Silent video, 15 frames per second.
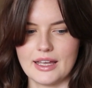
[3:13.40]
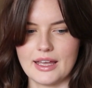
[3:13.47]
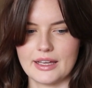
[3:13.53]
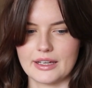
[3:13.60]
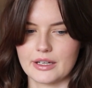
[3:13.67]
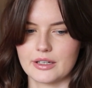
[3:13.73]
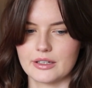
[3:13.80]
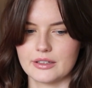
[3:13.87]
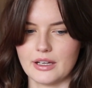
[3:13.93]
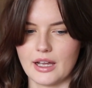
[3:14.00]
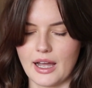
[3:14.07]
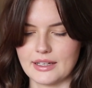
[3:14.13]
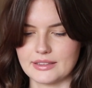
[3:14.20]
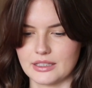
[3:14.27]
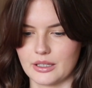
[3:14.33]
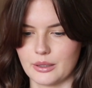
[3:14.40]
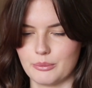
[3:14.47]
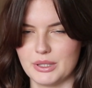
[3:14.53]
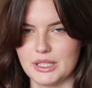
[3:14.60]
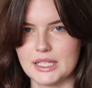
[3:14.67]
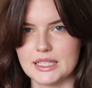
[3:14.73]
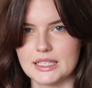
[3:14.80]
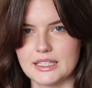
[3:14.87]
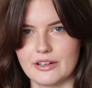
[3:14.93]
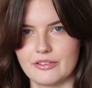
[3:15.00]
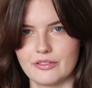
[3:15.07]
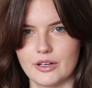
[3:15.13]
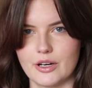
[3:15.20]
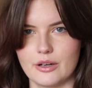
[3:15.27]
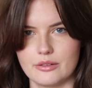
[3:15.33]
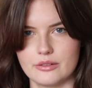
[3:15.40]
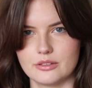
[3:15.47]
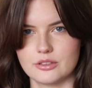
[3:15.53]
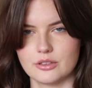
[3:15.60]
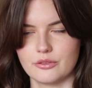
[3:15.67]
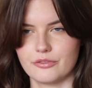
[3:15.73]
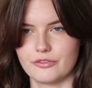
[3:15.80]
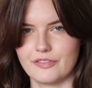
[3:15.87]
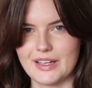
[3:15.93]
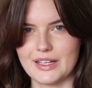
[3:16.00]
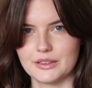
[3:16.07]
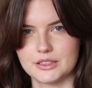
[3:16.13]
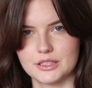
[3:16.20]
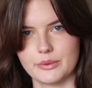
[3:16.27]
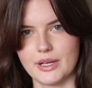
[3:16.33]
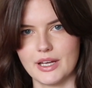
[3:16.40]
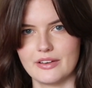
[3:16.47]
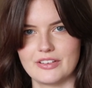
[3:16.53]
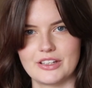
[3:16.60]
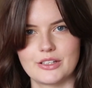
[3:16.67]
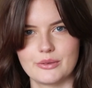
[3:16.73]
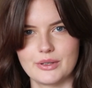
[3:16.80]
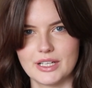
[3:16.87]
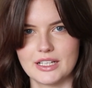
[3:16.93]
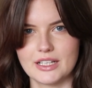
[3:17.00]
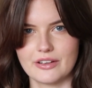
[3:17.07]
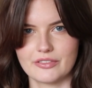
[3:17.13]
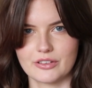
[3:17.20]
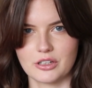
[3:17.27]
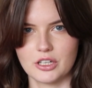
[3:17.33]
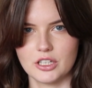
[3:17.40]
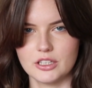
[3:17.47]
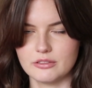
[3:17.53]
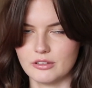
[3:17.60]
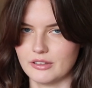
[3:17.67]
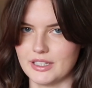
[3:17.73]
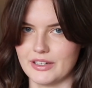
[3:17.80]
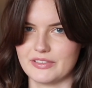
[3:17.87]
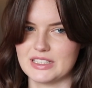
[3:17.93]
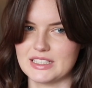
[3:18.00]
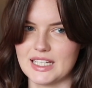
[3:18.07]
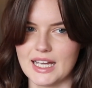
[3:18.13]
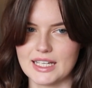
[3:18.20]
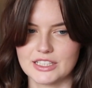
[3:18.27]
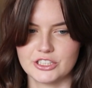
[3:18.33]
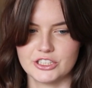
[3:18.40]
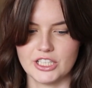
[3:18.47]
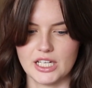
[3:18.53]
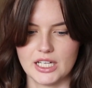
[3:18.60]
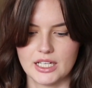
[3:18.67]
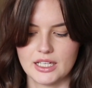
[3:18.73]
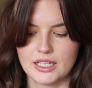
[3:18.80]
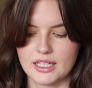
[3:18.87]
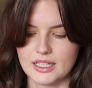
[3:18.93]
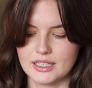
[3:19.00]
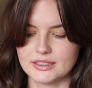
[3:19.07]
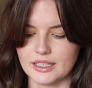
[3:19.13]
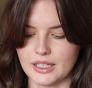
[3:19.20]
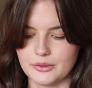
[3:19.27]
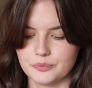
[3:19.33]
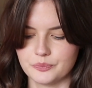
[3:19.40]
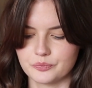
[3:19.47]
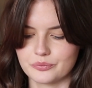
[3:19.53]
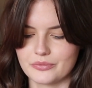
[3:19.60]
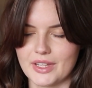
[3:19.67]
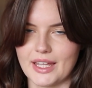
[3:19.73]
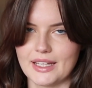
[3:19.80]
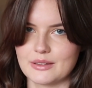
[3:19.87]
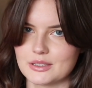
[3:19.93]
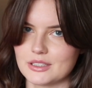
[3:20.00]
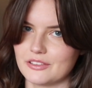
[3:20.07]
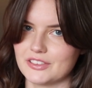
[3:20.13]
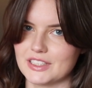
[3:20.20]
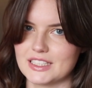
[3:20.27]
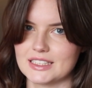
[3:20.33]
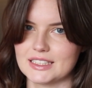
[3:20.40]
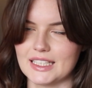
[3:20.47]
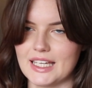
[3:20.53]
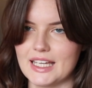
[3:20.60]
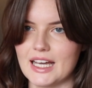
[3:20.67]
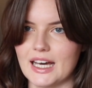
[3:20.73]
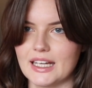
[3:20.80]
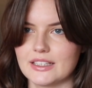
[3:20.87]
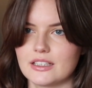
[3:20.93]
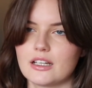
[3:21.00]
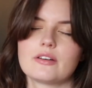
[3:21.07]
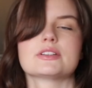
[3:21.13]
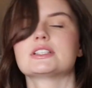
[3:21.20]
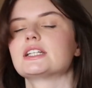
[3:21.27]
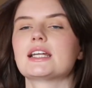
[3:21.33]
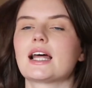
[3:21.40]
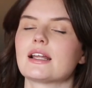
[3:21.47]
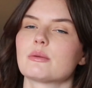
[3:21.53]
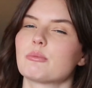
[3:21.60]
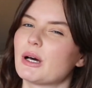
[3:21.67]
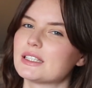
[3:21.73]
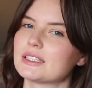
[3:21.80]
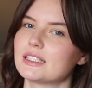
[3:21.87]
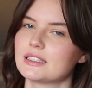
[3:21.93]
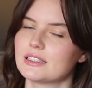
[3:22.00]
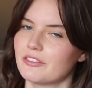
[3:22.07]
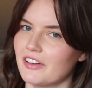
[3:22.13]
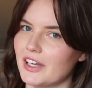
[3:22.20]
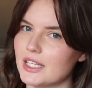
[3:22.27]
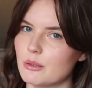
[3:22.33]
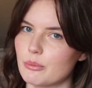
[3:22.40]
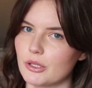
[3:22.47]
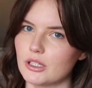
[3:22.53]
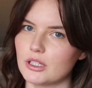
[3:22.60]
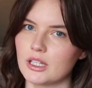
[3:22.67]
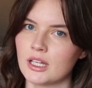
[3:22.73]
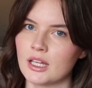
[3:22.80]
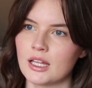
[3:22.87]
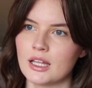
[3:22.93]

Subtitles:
it has a completely different sort of feel to it if you do it in a different colour or a different texture. So yeah, that was lovely to see, and obviously now the pattern is available,